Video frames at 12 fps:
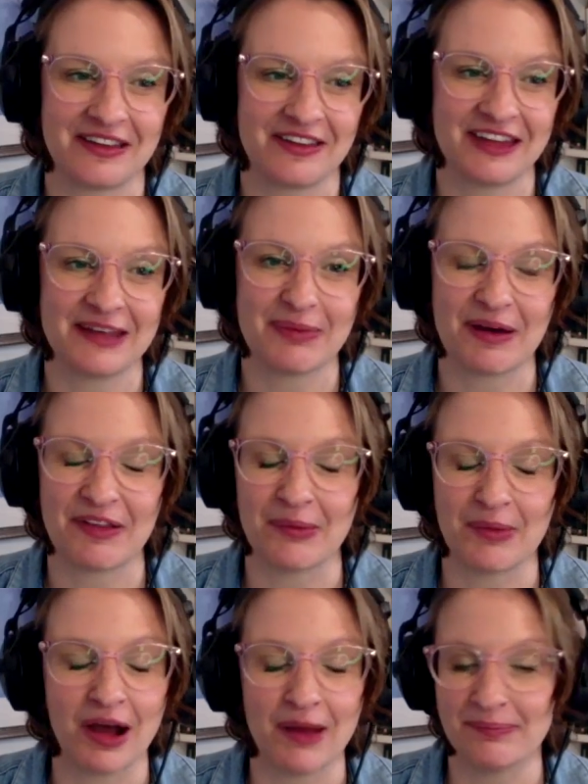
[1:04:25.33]
and think about
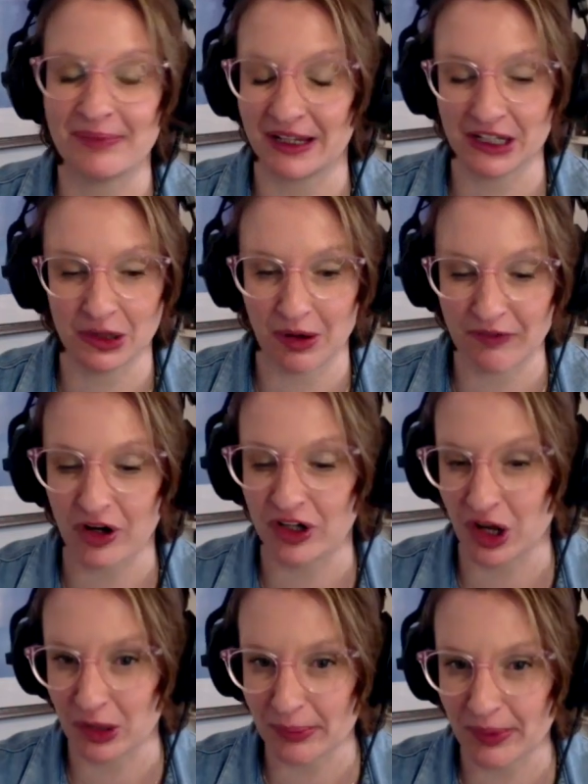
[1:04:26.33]
them? I'm like you, I've got a
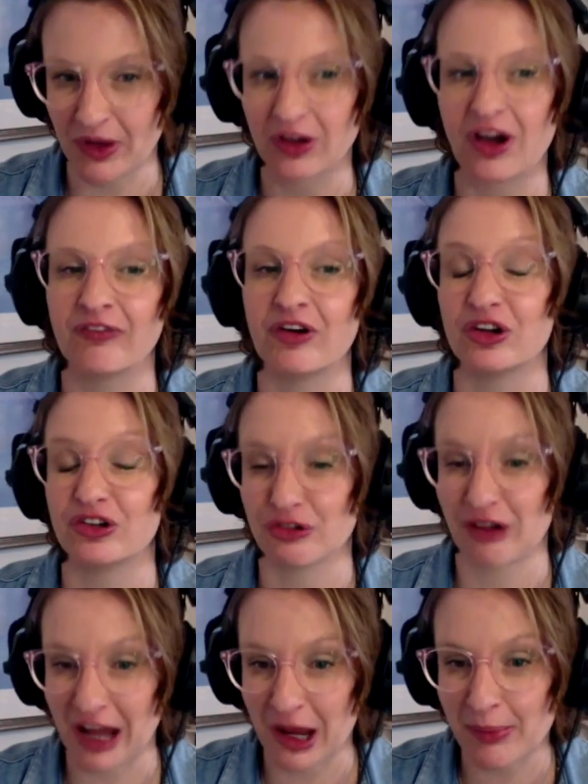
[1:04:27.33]
notebook, I've got a
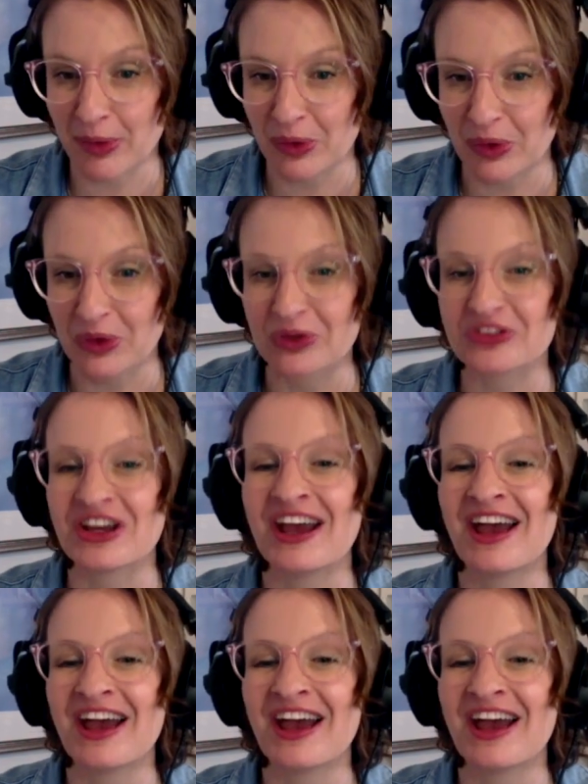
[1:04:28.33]
Trello board.